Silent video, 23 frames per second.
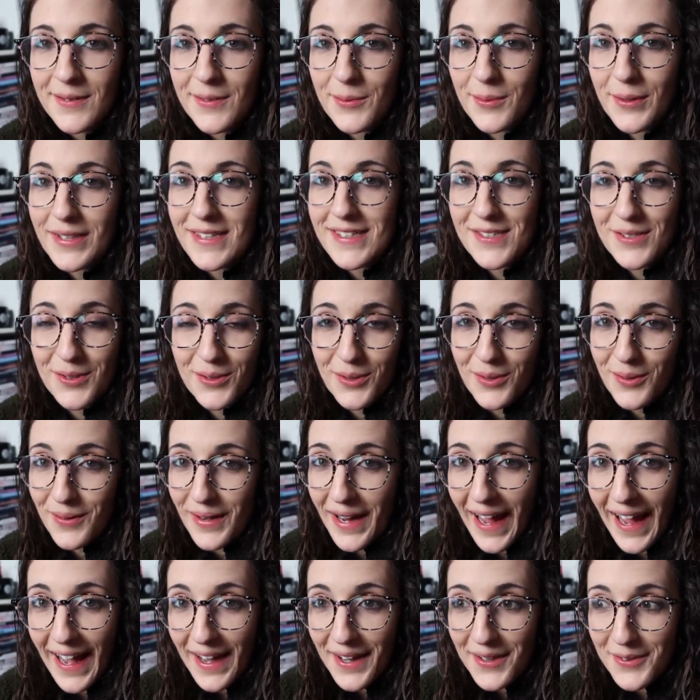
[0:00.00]
we still don't
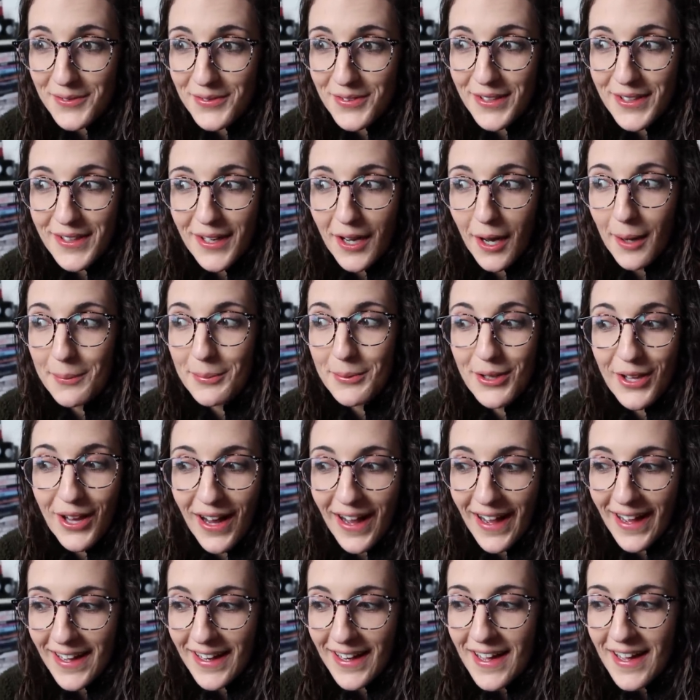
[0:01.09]
have a
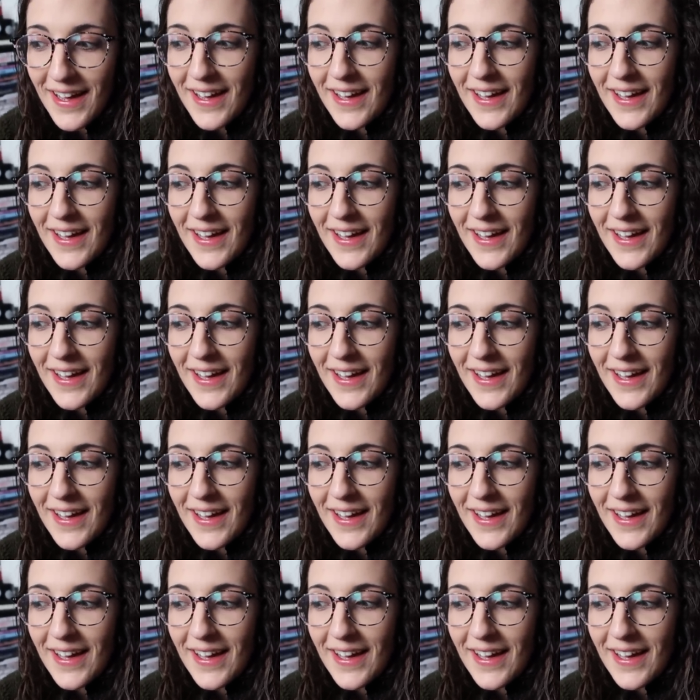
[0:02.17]
plot.